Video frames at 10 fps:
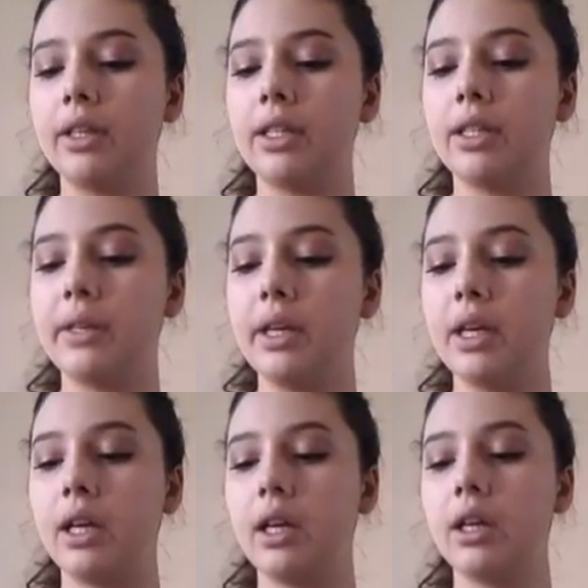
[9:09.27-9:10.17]
This is
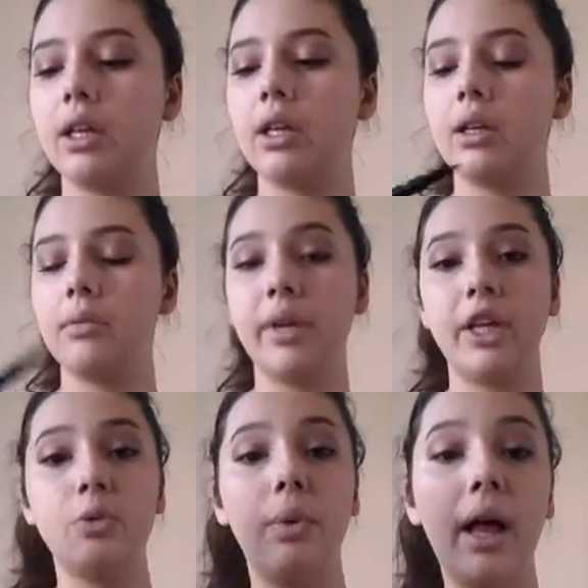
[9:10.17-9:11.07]
the
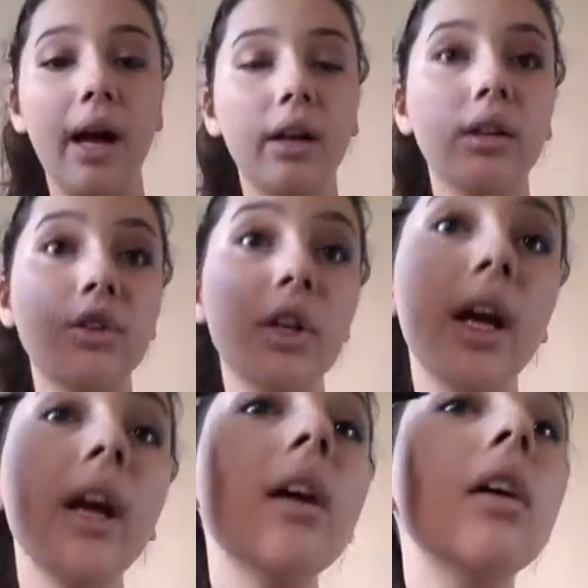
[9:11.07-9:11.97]
pitch black
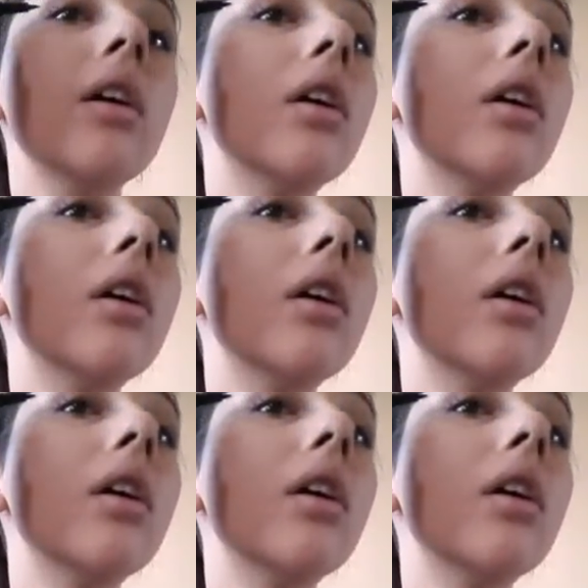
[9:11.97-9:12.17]
shade.